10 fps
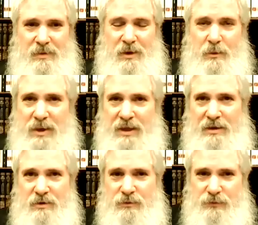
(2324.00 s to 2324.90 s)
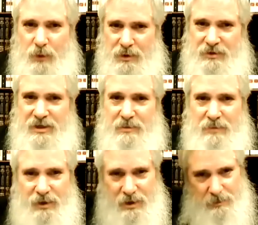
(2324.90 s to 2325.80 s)
We, 14
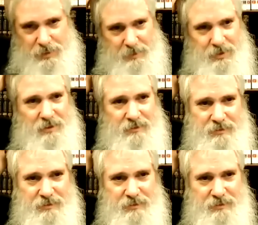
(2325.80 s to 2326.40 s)
million people,